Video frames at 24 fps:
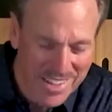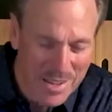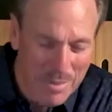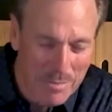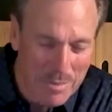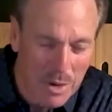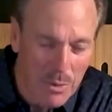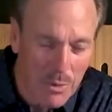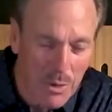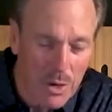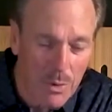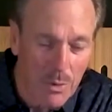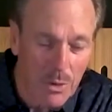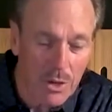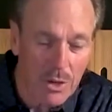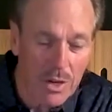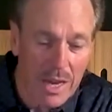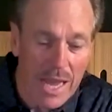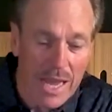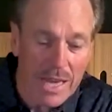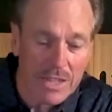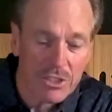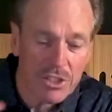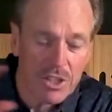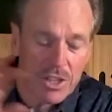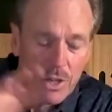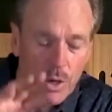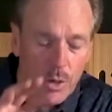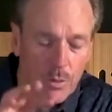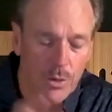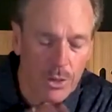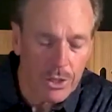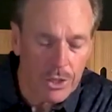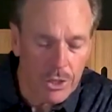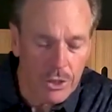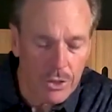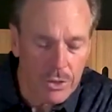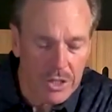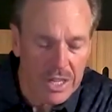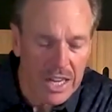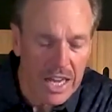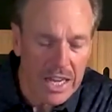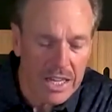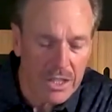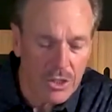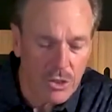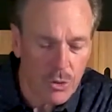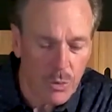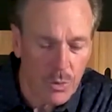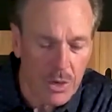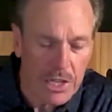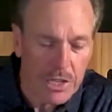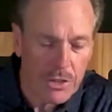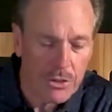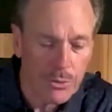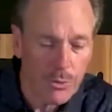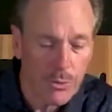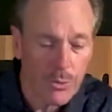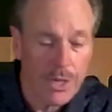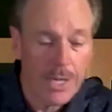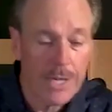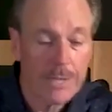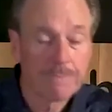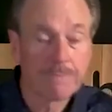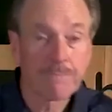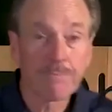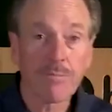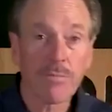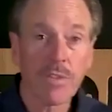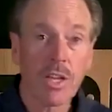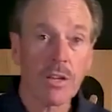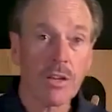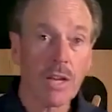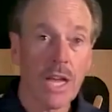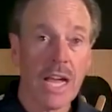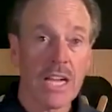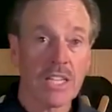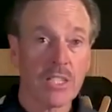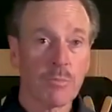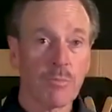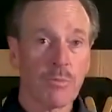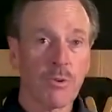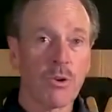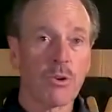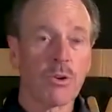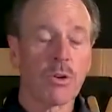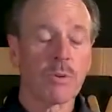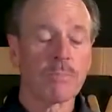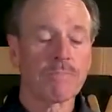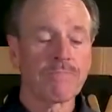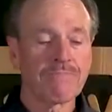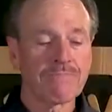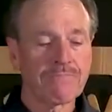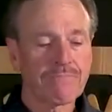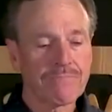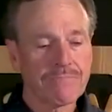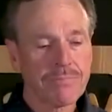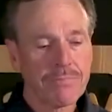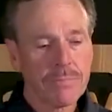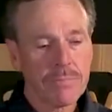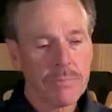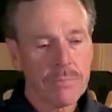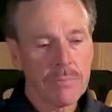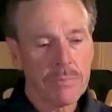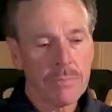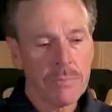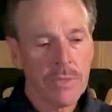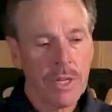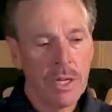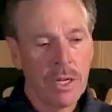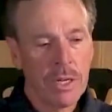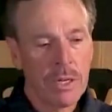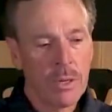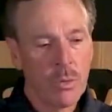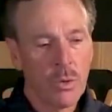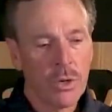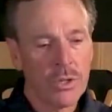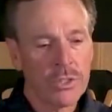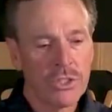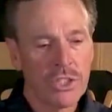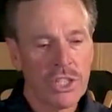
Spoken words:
But we were actually over in Luke 9:23, last program, where